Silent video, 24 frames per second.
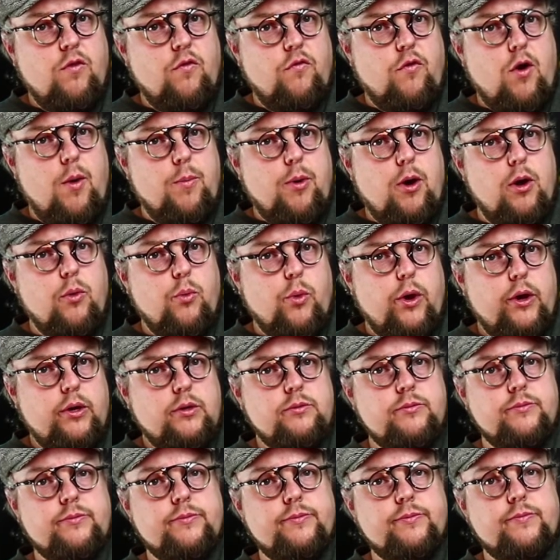4.1
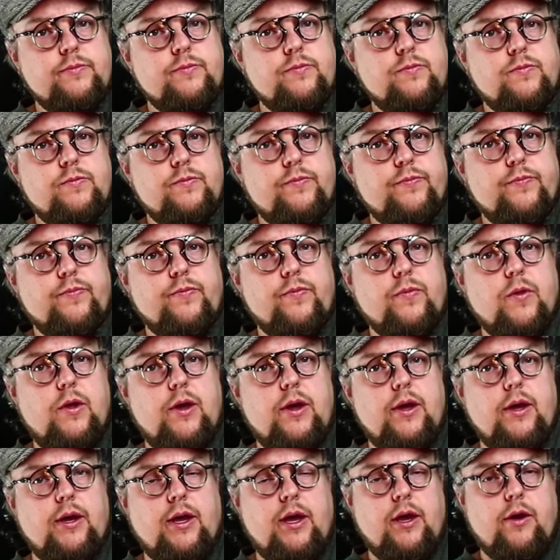
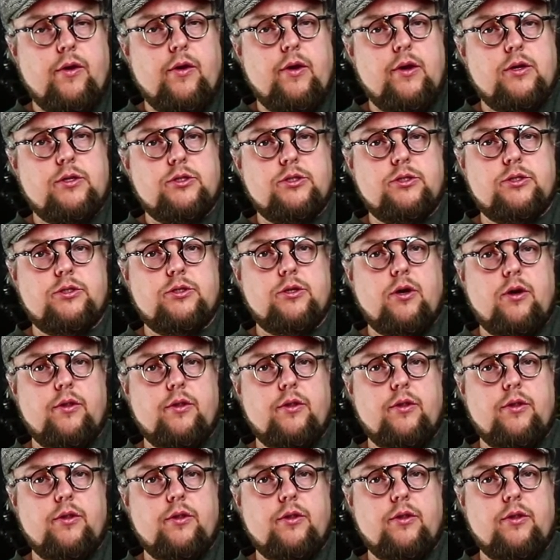gigahertz